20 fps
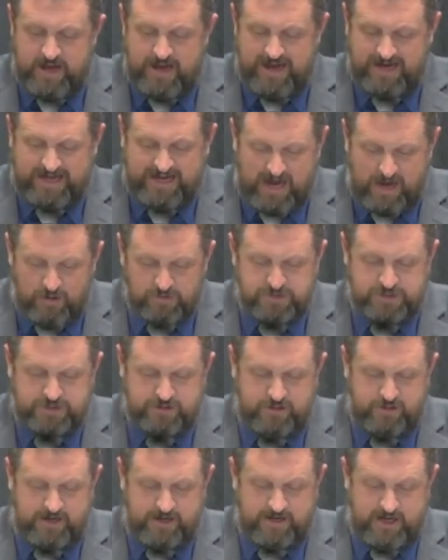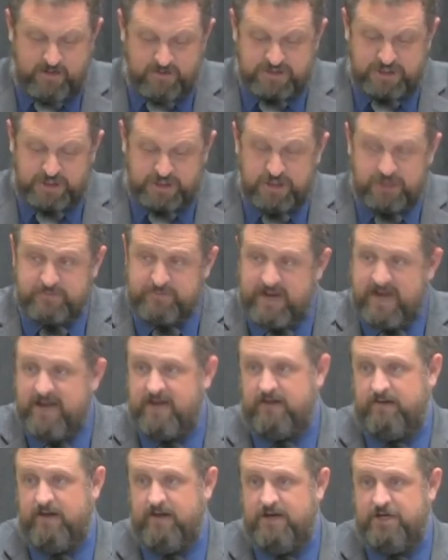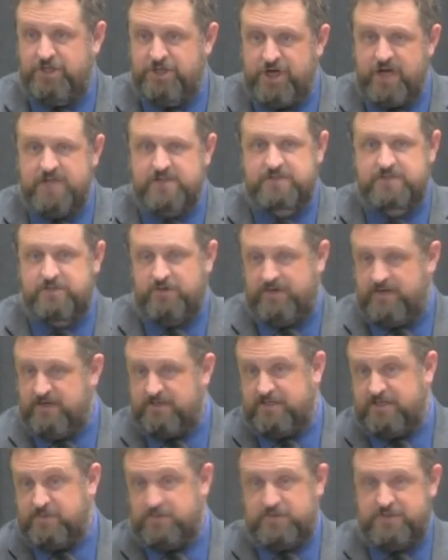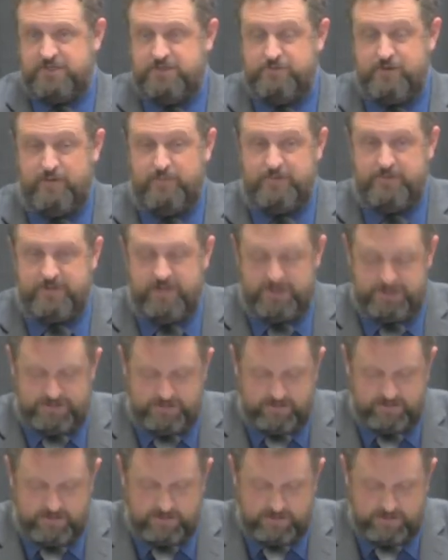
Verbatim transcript: a counselor, and he was a good man and a just. So here, this was his reputation.